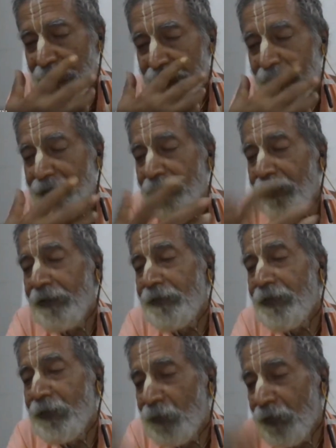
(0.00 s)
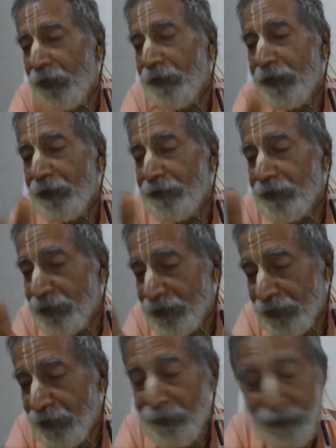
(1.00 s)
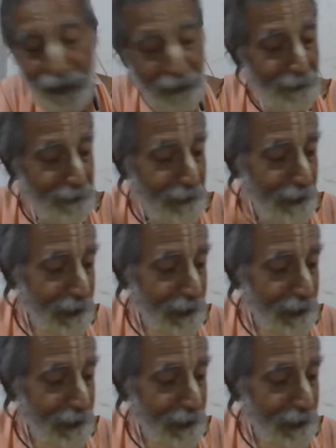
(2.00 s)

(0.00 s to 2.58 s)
Nothing in this world can disturb them.